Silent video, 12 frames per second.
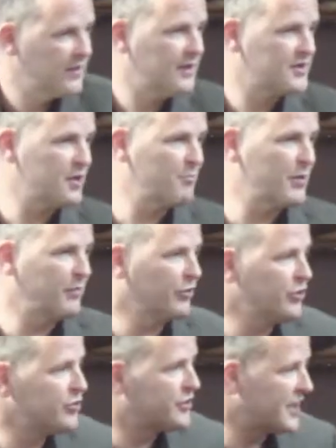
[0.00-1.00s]
Some people
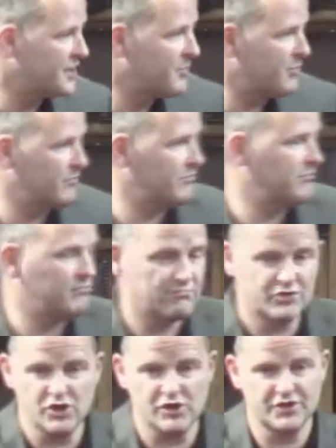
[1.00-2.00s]
in the New Testament
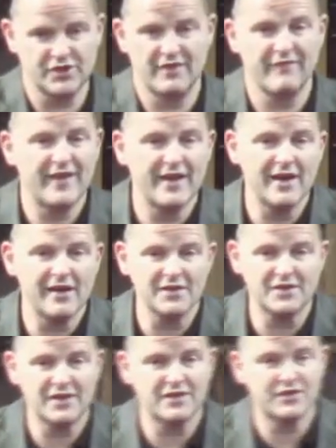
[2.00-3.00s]
church at the very early
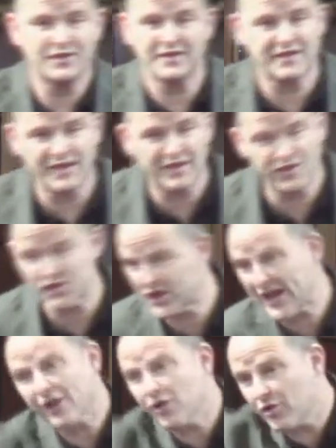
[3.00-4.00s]
stages decided to
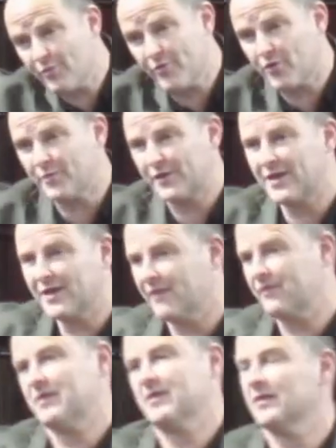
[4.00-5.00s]
sell all their property and give
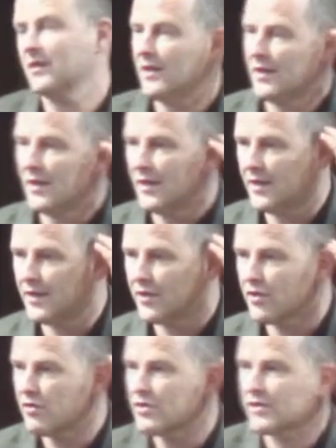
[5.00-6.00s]
it to the
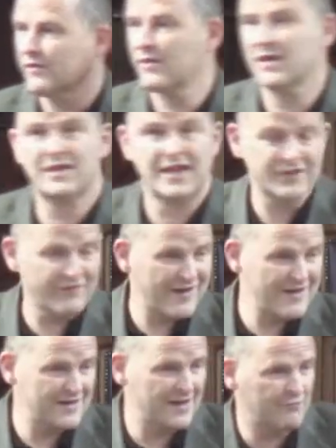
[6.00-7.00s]
cause of Christ. That's
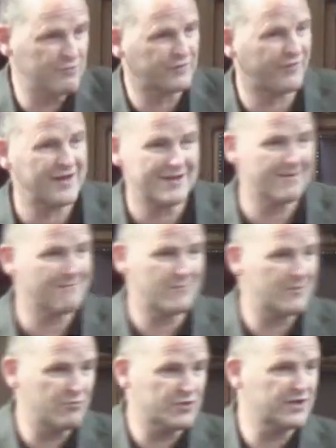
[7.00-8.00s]
fine. That was fine. It
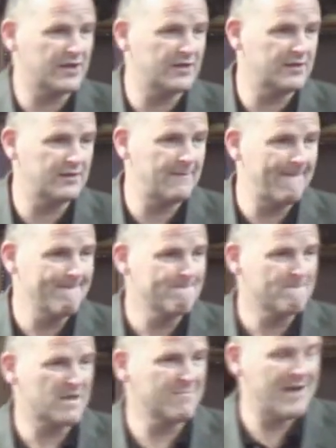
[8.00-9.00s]
wasn't a
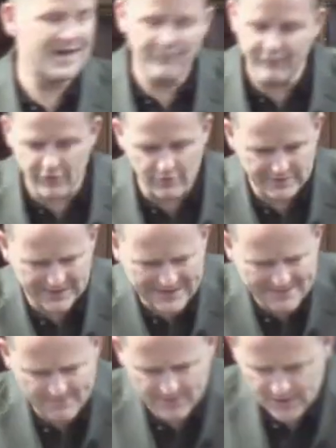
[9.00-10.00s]
command for all
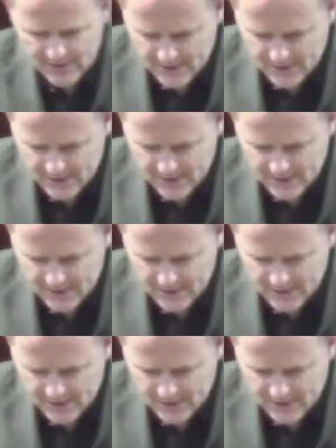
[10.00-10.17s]
time, but